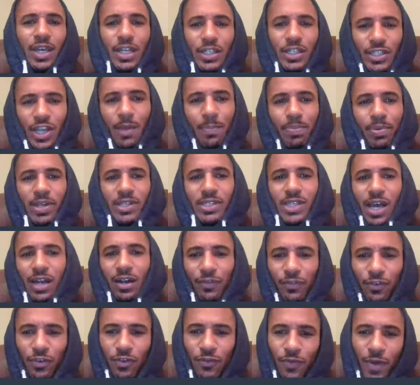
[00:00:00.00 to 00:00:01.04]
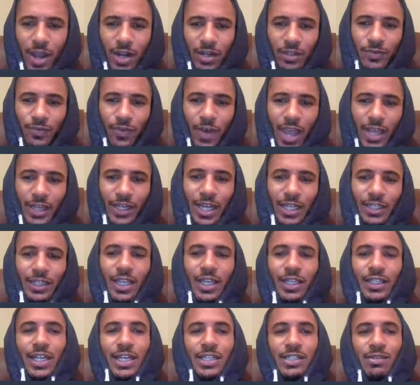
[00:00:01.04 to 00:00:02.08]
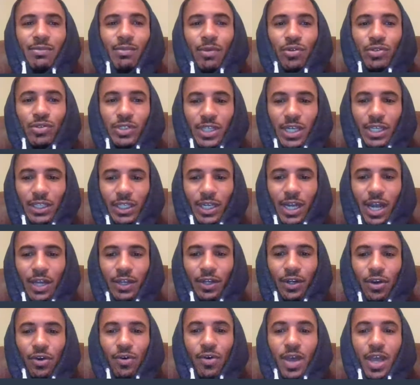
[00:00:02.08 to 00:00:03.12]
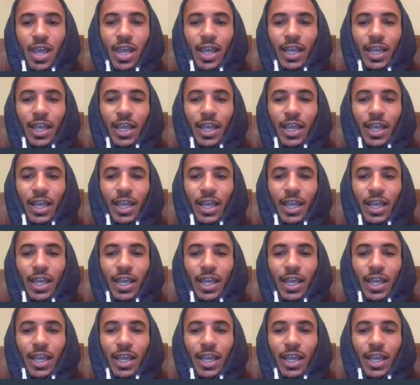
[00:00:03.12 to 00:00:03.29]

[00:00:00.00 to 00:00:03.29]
Jay Prince got a few fighters fighting. I think that's the most thing that I know.